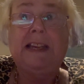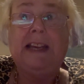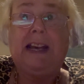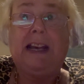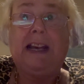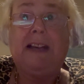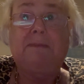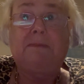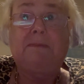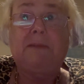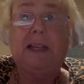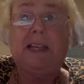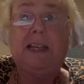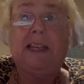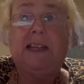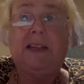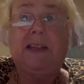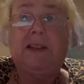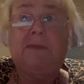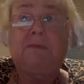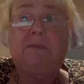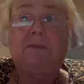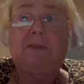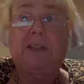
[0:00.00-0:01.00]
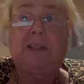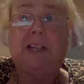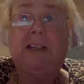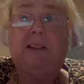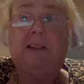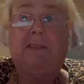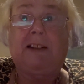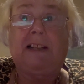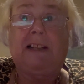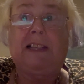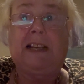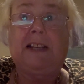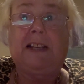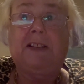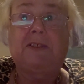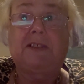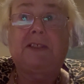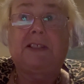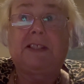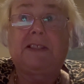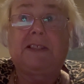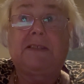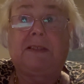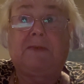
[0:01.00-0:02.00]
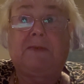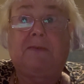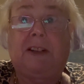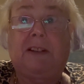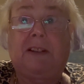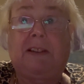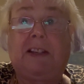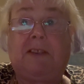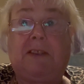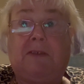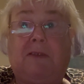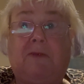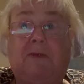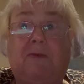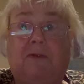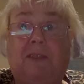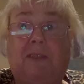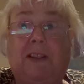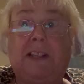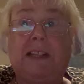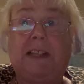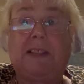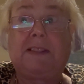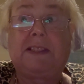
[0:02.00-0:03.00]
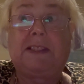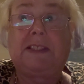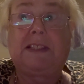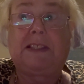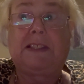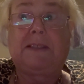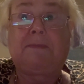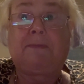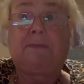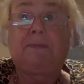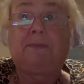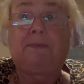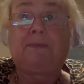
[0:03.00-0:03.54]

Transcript: and diuretic is very good for this.